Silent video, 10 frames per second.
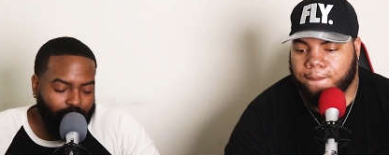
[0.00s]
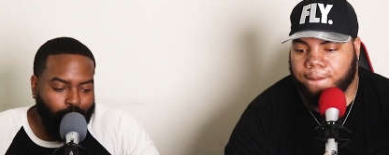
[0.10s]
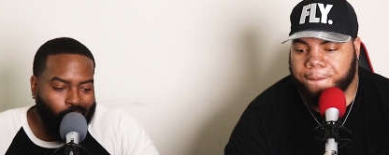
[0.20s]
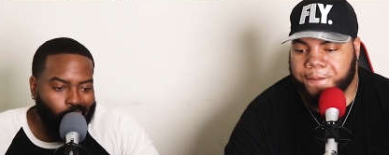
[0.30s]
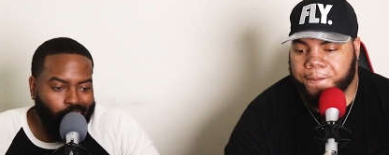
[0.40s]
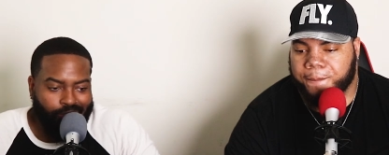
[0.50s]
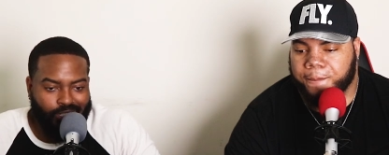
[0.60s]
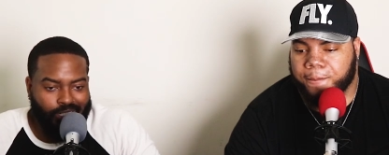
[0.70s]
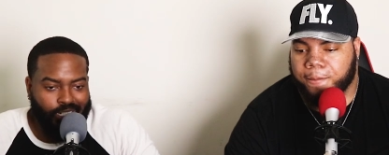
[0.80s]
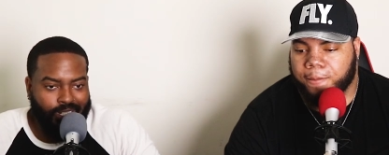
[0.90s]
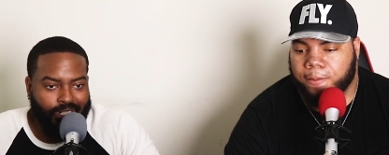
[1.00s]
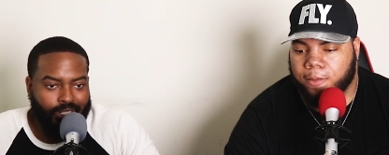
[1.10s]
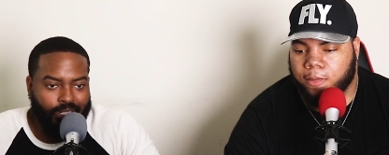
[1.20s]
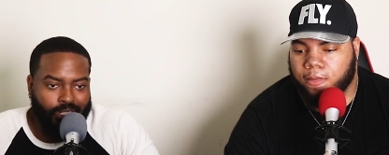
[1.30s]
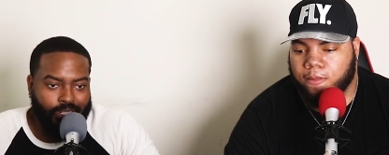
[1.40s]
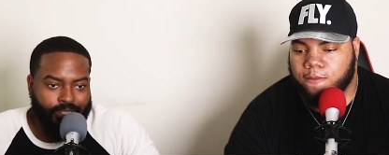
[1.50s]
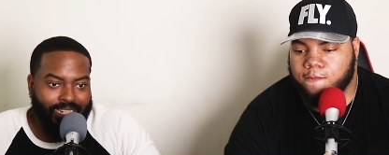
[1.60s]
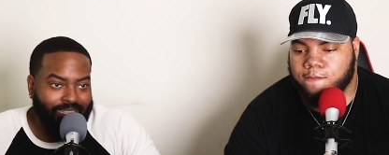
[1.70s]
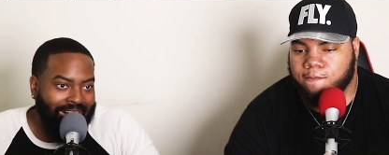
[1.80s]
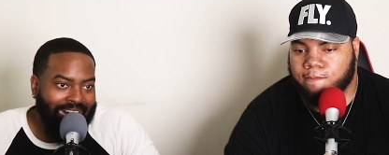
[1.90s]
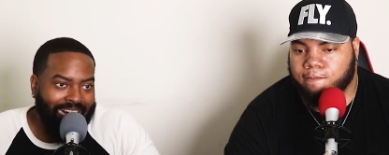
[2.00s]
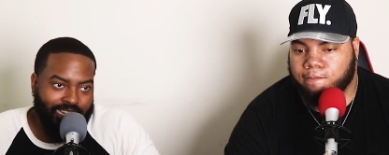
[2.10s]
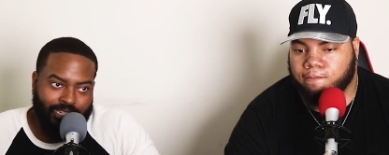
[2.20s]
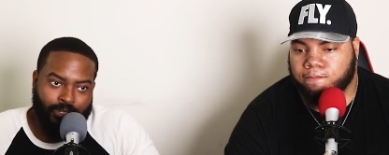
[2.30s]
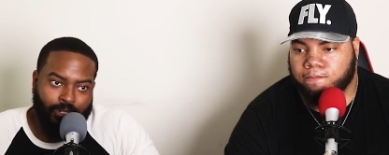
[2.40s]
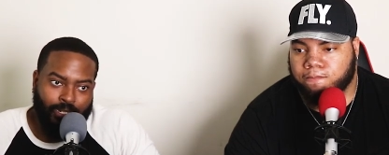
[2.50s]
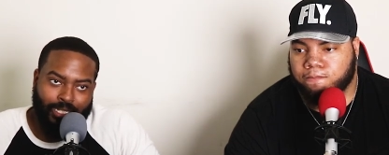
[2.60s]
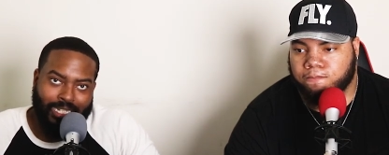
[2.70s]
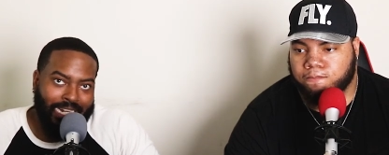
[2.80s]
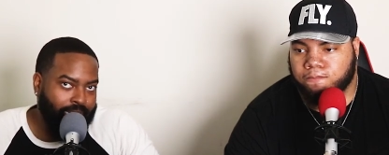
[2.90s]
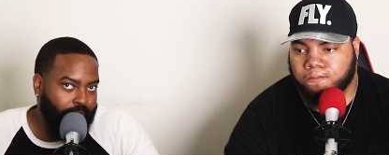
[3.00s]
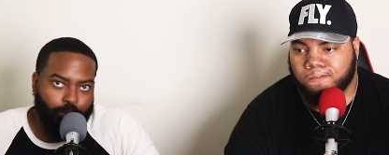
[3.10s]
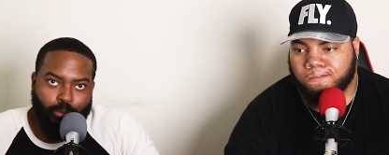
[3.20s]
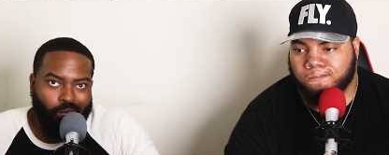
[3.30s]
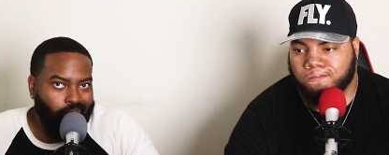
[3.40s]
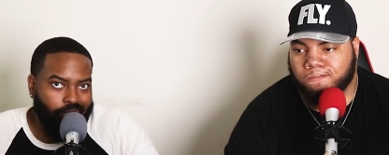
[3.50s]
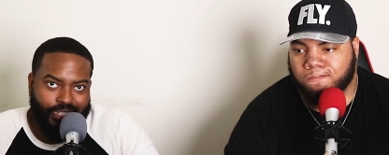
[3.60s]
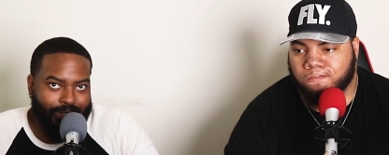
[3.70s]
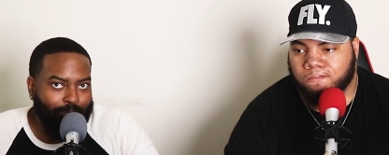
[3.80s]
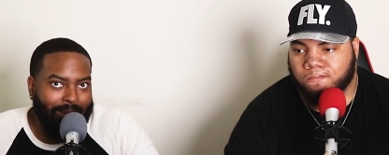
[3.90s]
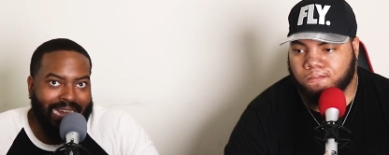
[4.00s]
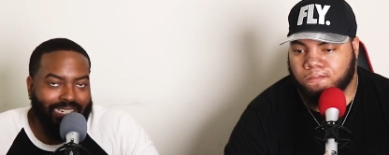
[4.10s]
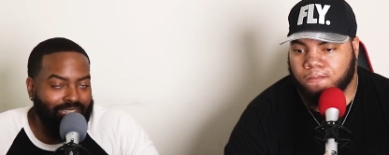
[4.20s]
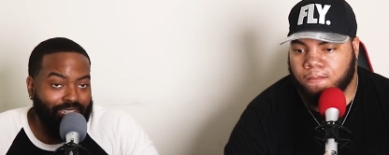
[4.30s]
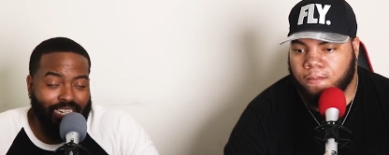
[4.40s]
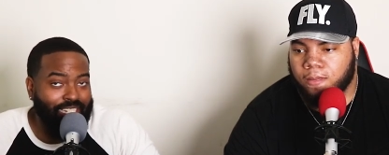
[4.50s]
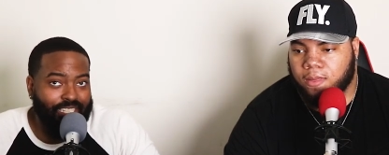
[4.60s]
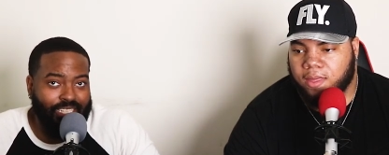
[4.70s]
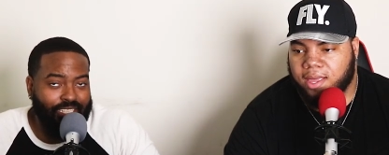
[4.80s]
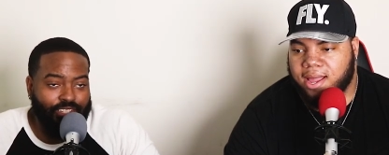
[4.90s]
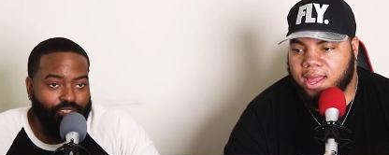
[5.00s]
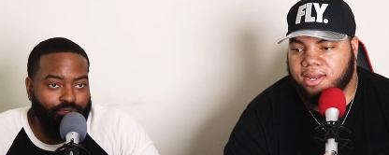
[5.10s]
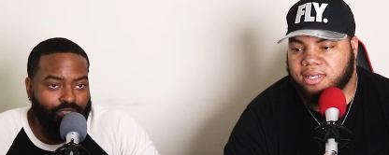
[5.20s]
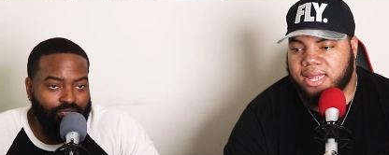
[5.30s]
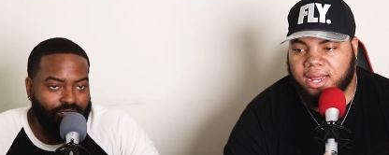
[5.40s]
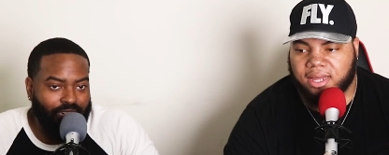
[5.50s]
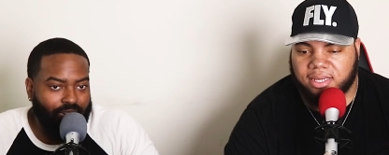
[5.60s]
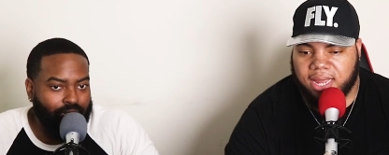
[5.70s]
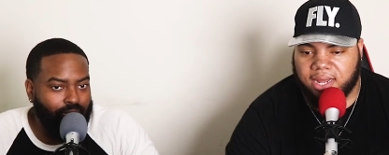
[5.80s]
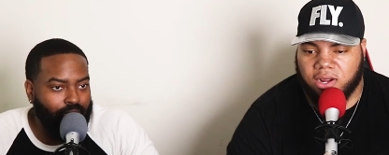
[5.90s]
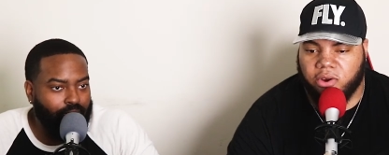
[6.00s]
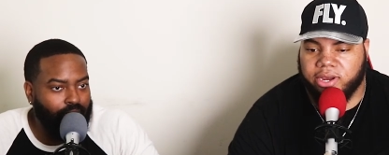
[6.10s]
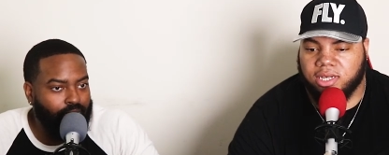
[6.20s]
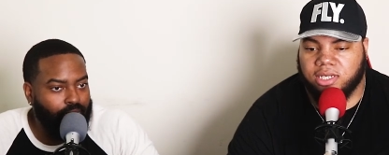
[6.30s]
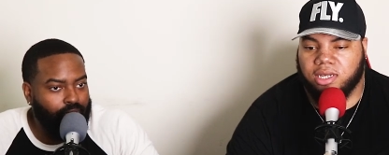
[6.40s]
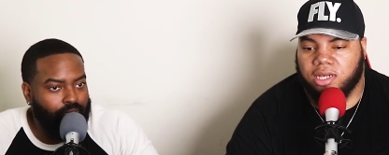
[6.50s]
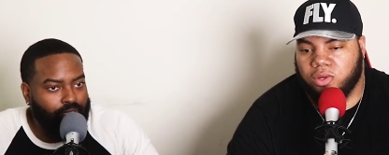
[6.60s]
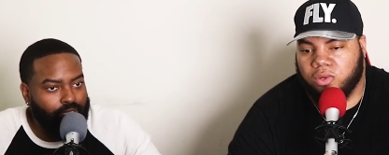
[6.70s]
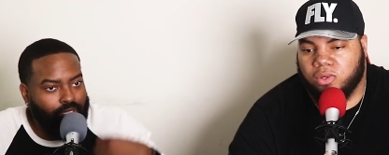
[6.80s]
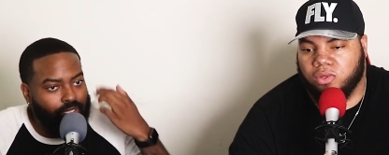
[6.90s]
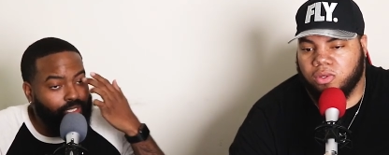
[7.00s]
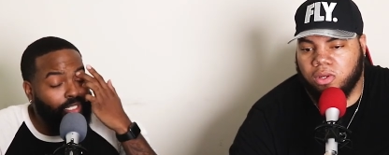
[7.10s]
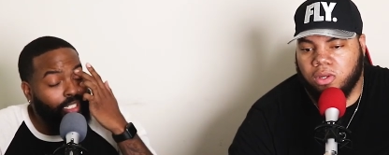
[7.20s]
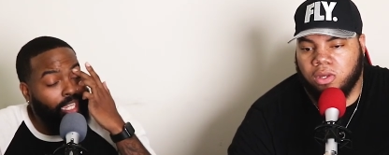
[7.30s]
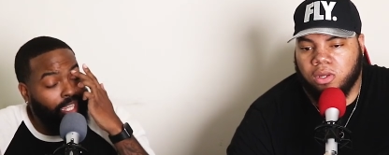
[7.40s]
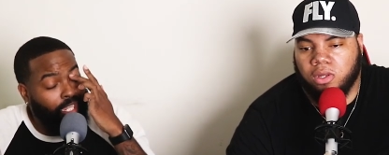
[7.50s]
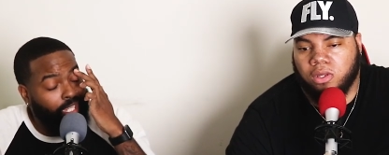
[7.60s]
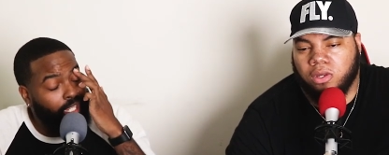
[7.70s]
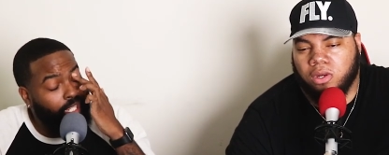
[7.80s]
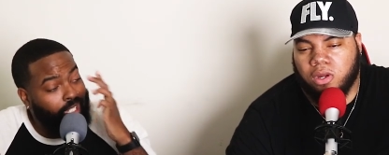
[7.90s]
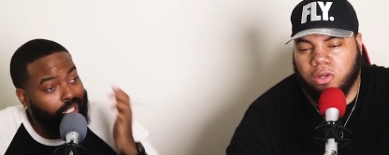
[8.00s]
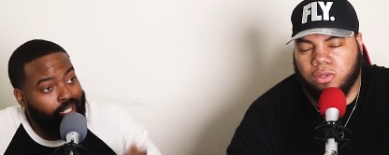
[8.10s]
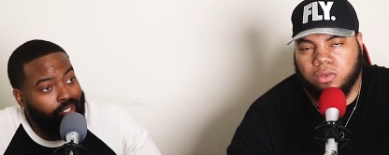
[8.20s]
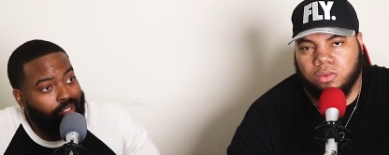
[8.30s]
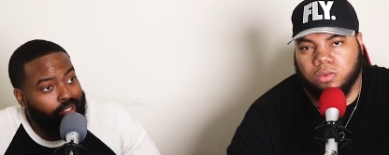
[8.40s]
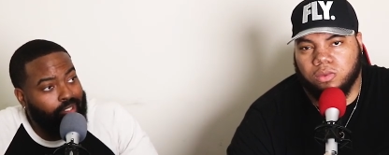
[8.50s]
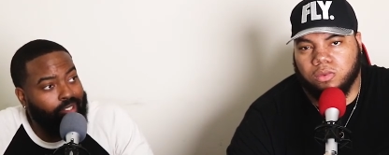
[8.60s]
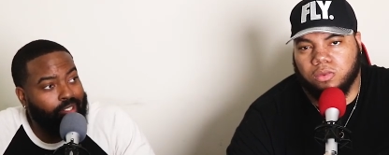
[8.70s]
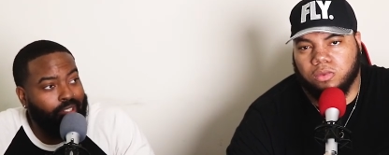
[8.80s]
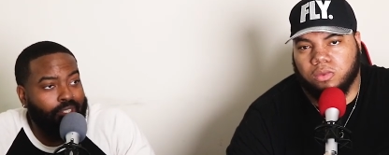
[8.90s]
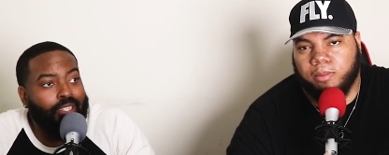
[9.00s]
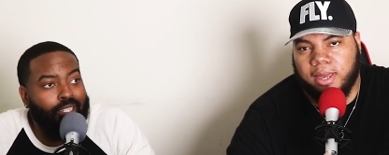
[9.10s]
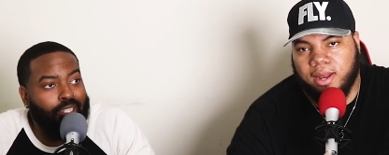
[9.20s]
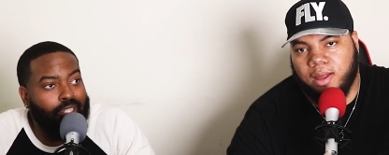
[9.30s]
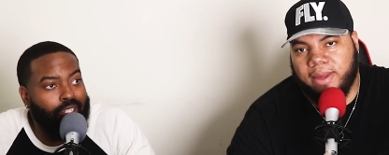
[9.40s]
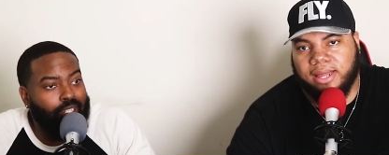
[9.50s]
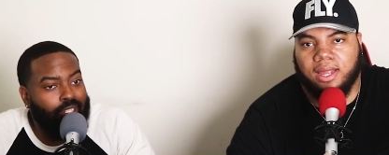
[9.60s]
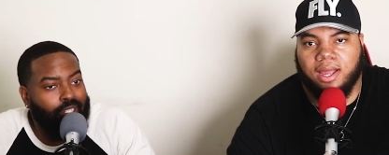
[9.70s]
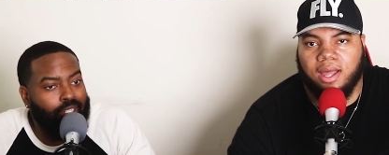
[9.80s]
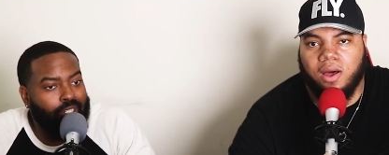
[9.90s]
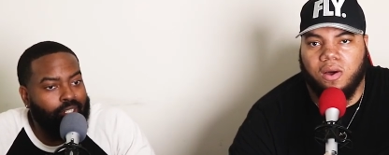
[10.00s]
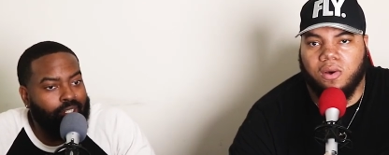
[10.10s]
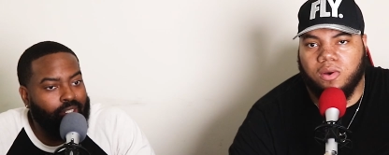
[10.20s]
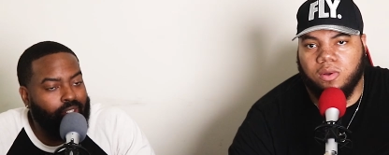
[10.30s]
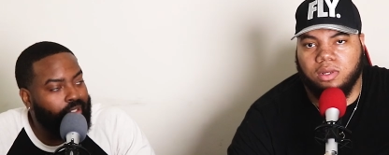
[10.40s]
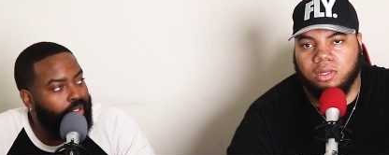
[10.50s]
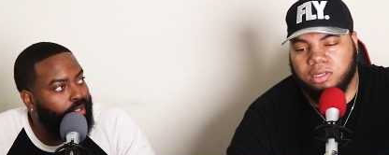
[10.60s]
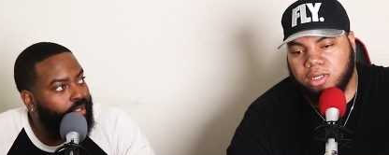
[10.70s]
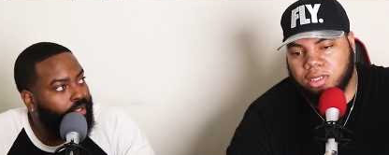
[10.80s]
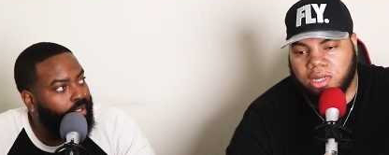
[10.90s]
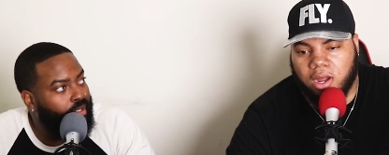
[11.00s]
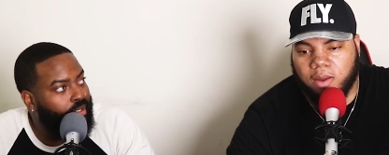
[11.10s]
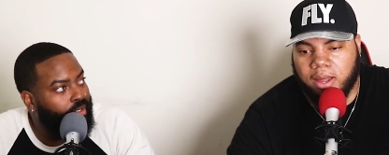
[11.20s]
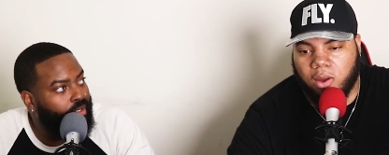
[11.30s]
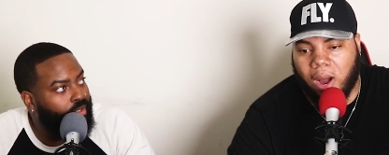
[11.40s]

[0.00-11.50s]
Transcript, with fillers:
Speaker 1: some bars and then the last line of the bar doesn't match anything it that you just like said. A, it's like
Speaker 2: a cringy little, yeah, you know, man, I'm about to go. Nigga, talking about